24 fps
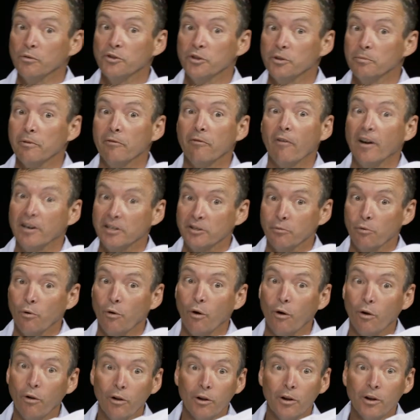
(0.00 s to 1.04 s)
supervisor
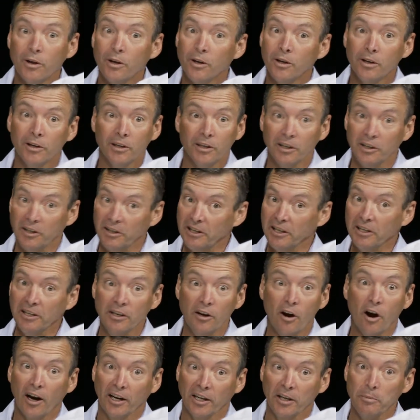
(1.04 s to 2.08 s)
role in any
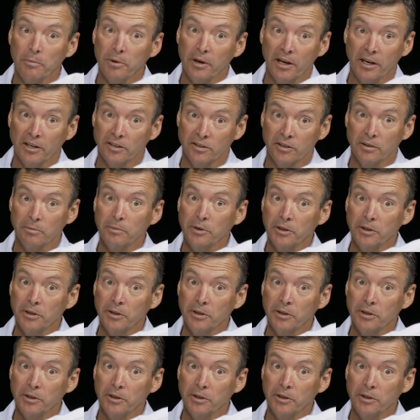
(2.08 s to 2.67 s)
occupation,